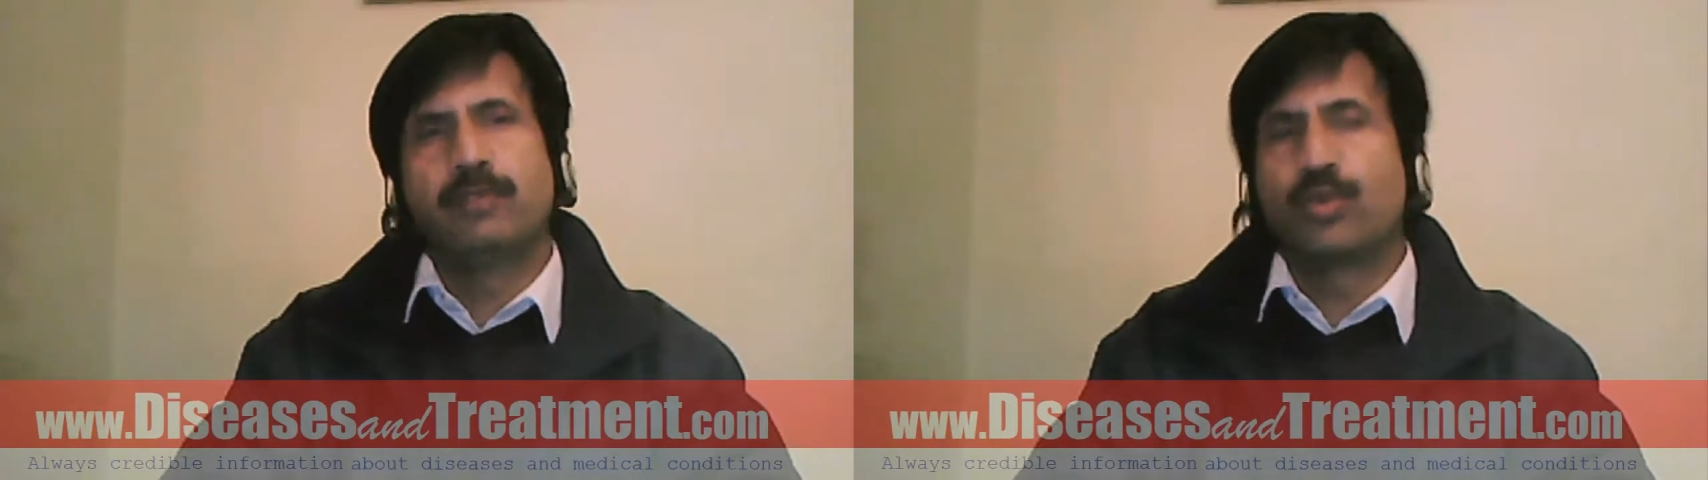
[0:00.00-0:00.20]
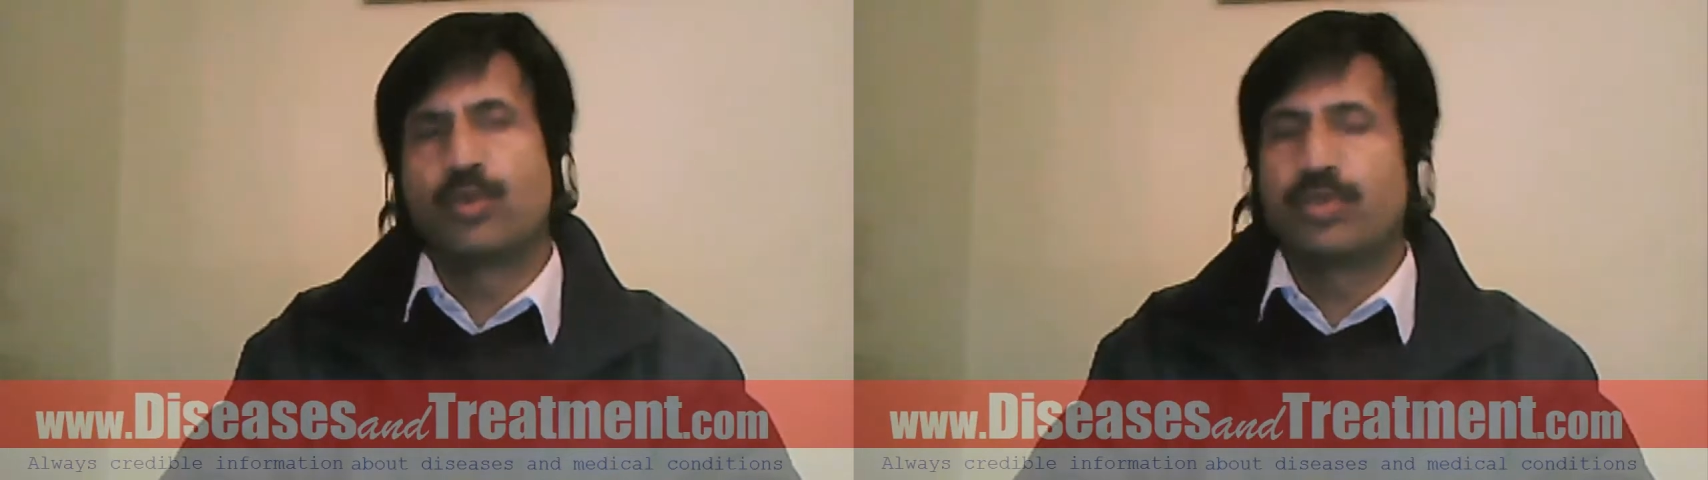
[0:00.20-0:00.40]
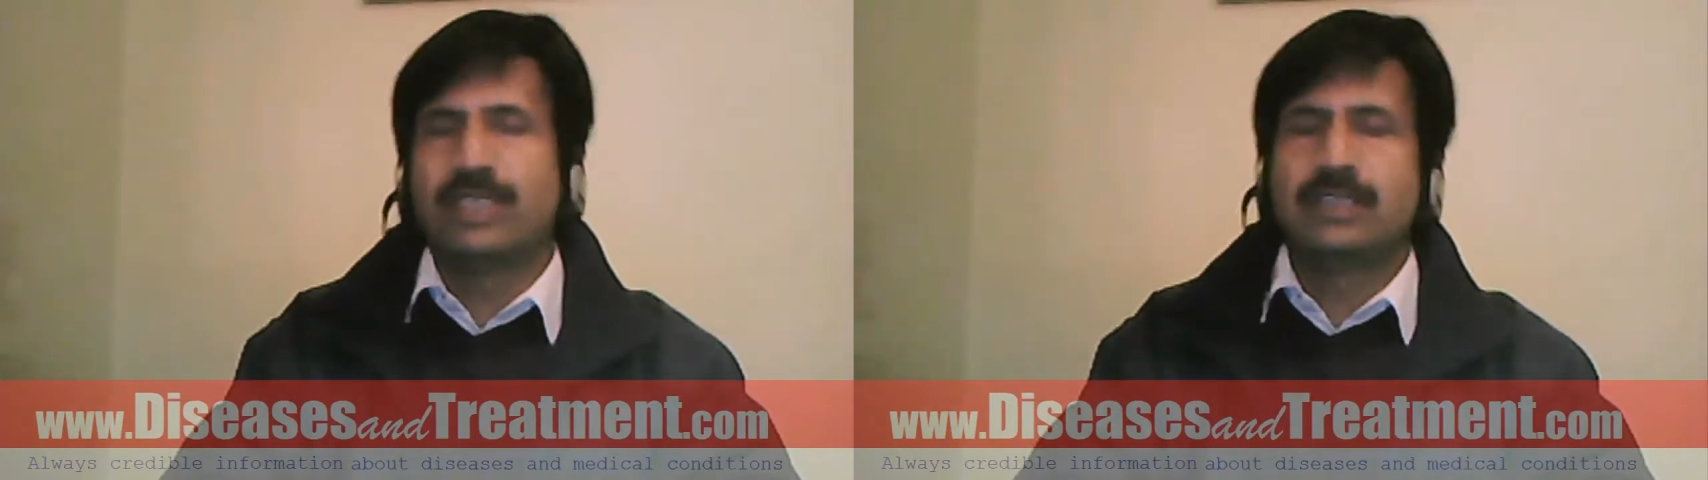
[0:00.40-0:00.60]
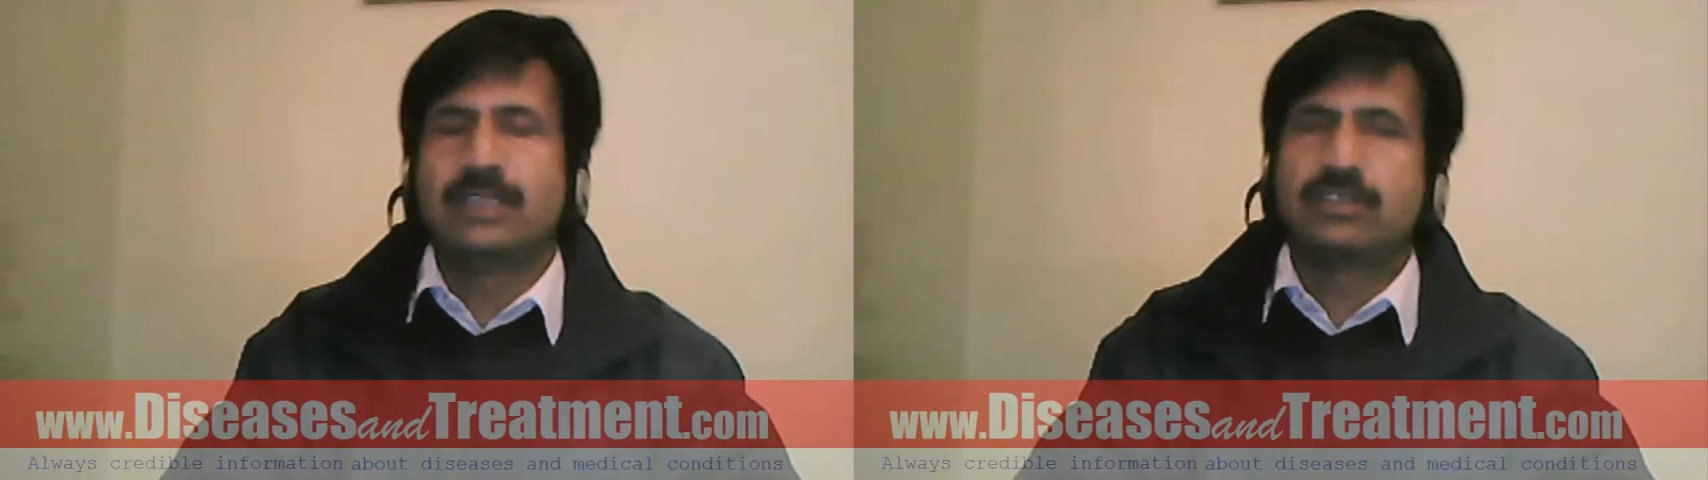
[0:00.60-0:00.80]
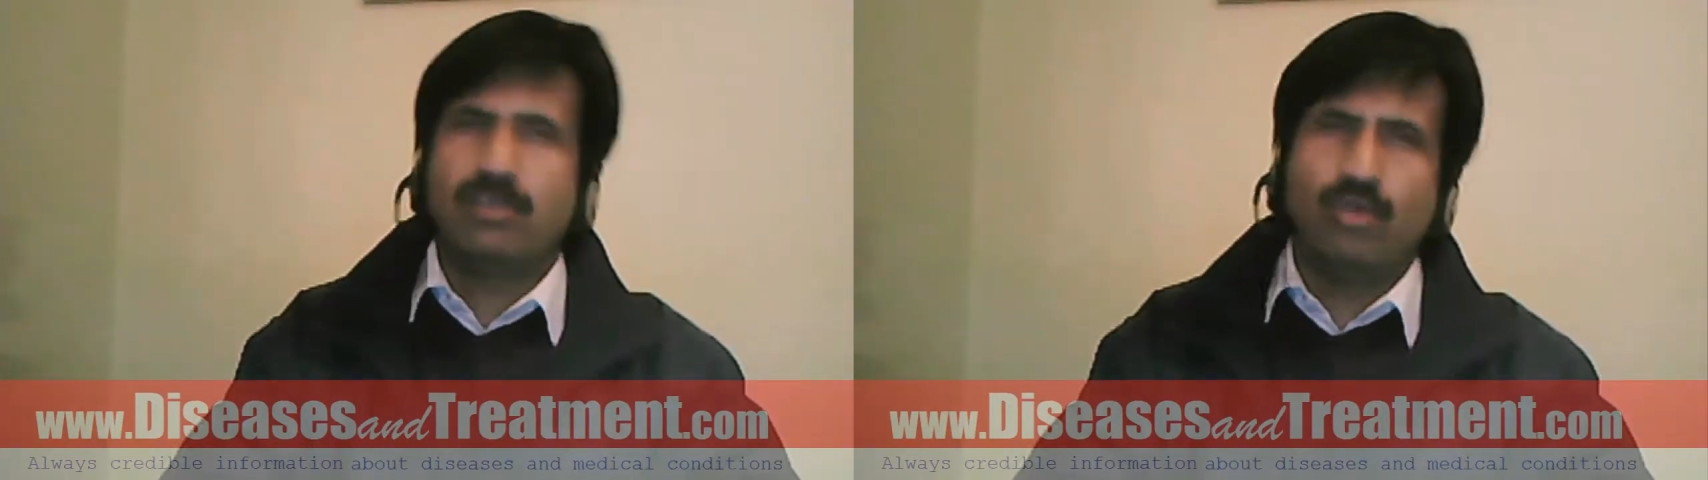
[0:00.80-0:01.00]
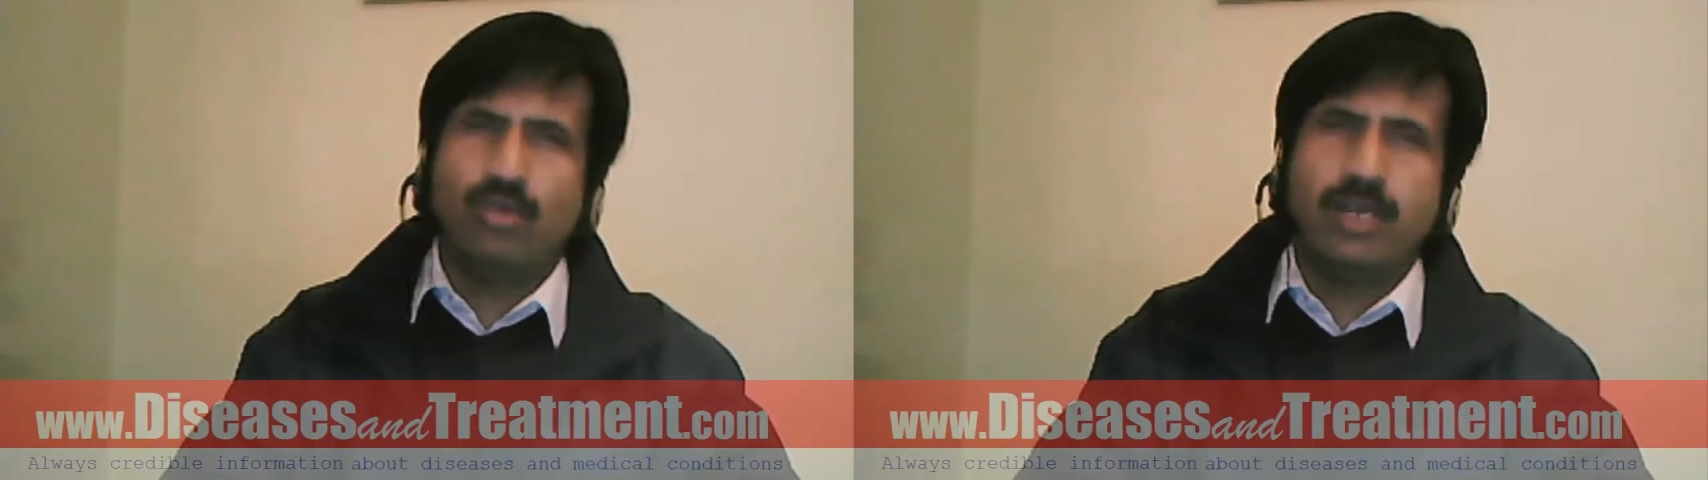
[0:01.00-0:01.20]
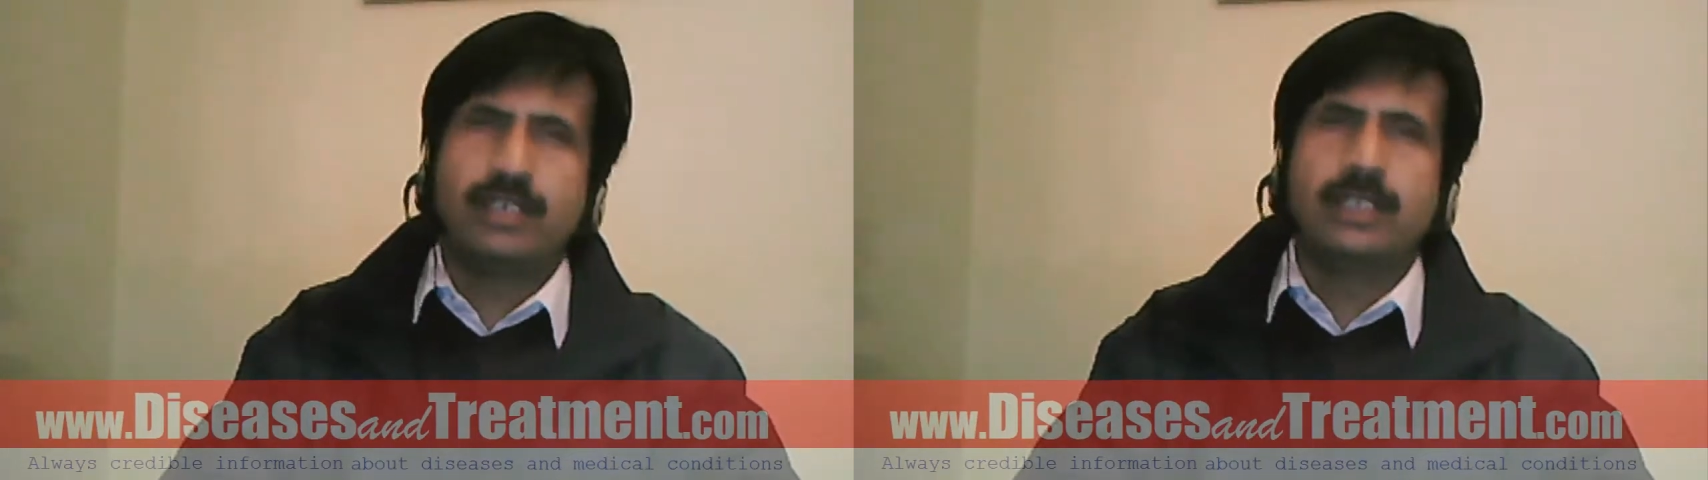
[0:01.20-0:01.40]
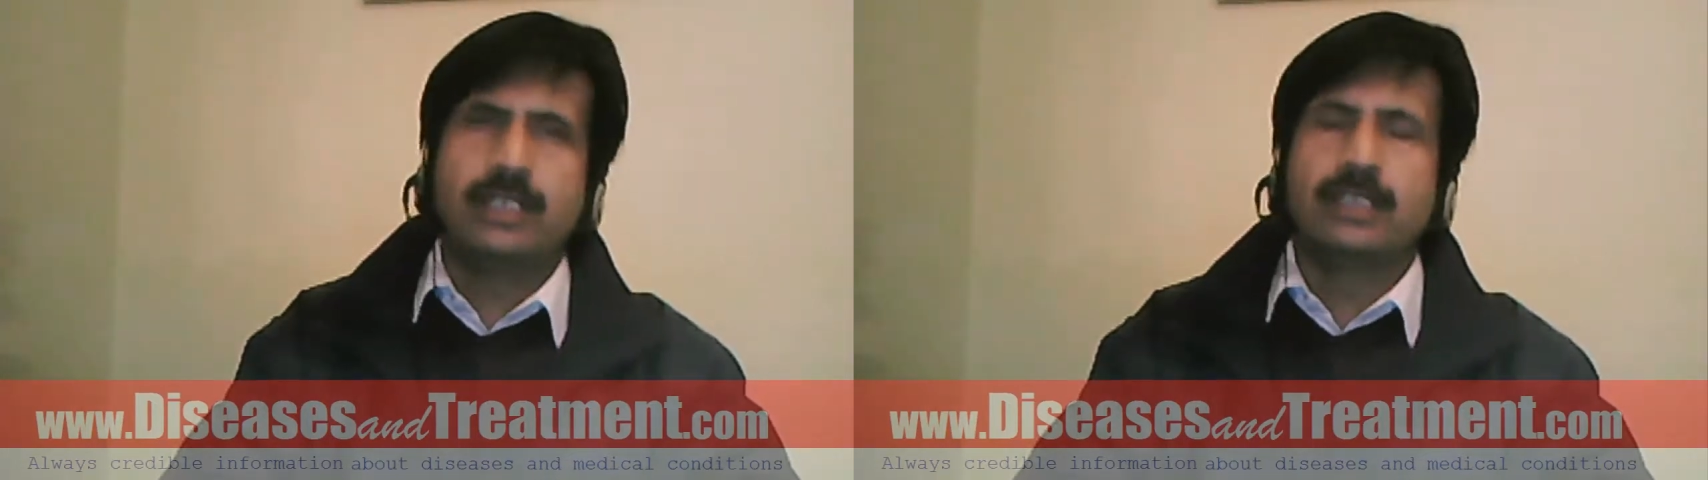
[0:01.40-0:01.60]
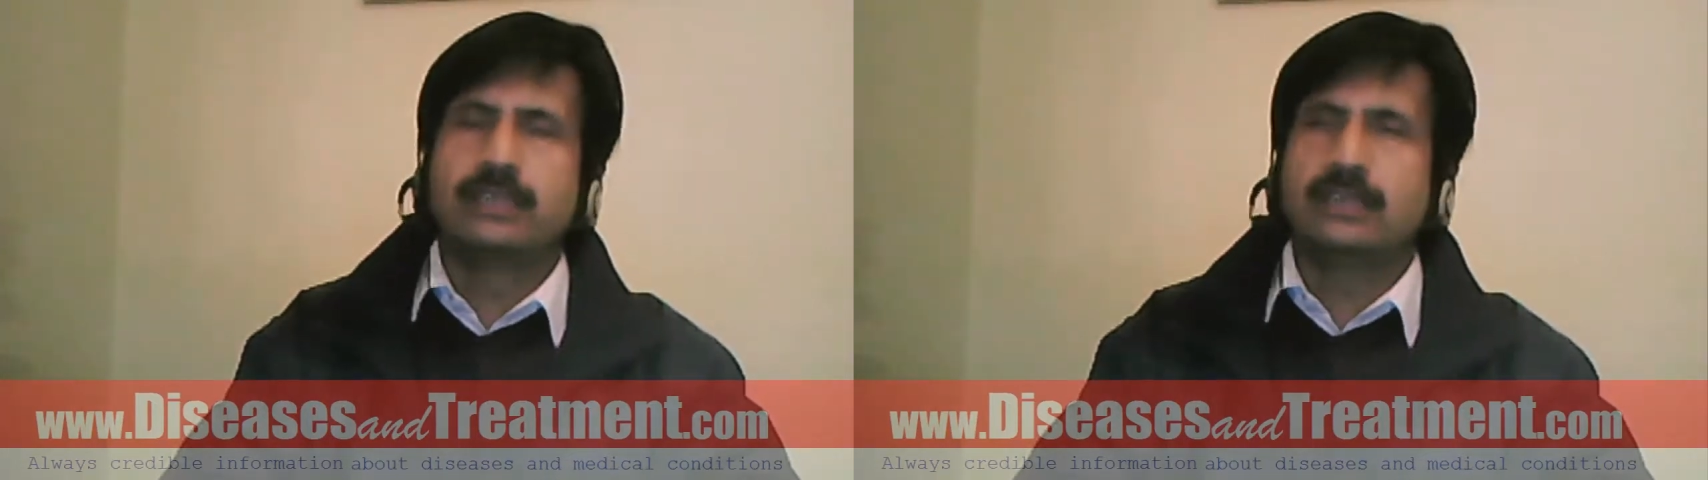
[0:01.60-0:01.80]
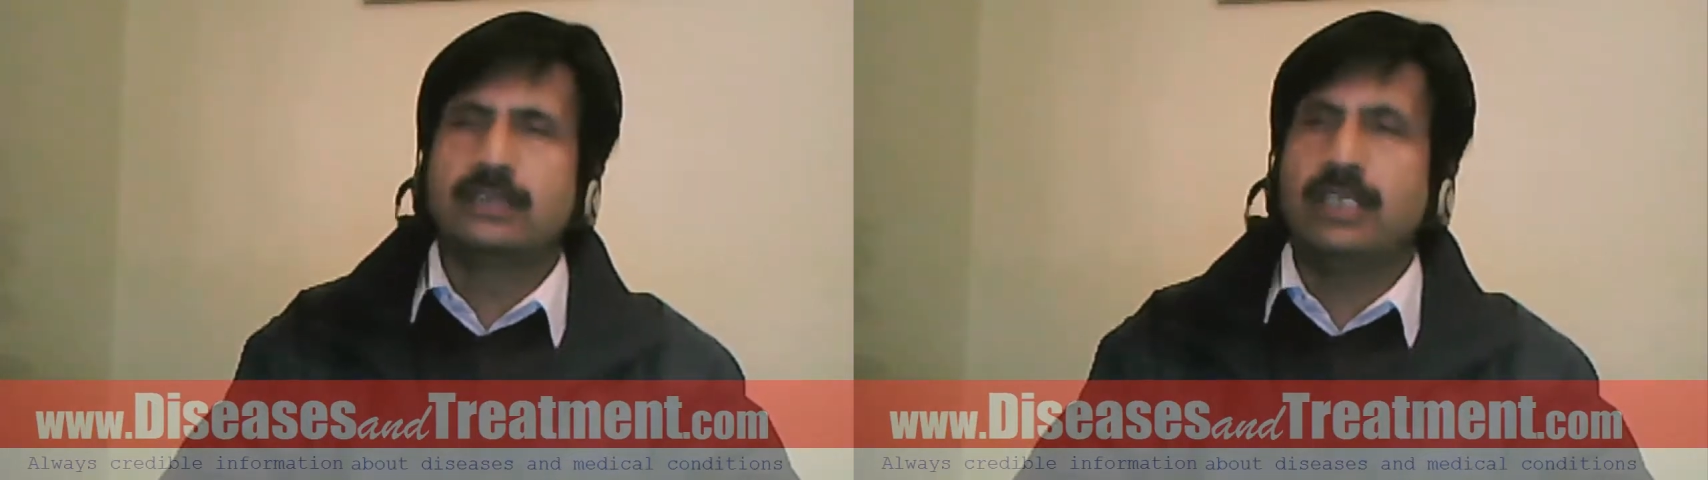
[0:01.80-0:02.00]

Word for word: proteins, carbohydrates,